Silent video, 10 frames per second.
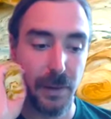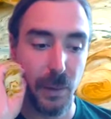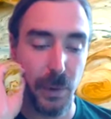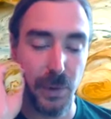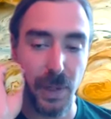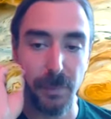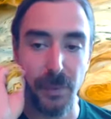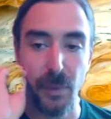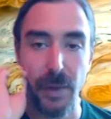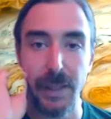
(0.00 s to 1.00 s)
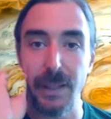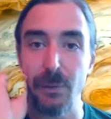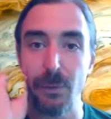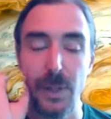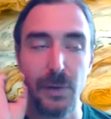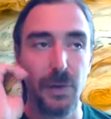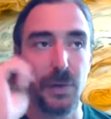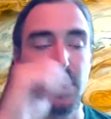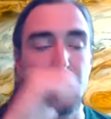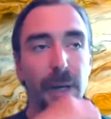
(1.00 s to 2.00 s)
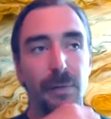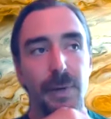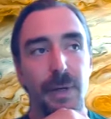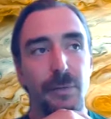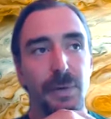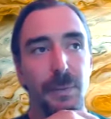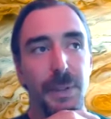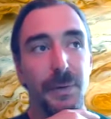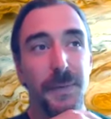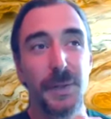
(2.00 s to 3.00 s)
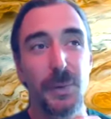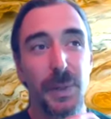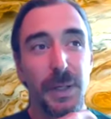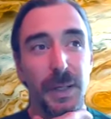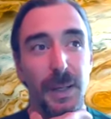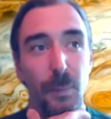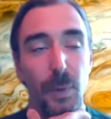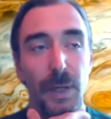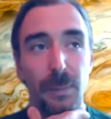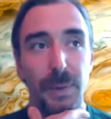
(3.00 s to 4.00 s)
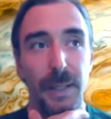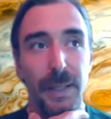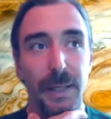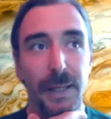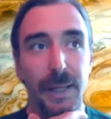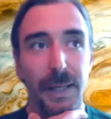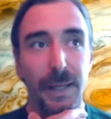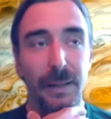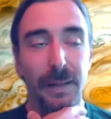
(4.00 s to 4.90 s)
You know, when you talk about the whole idea of research and benefiting from it, you know, that's going to come more into play again,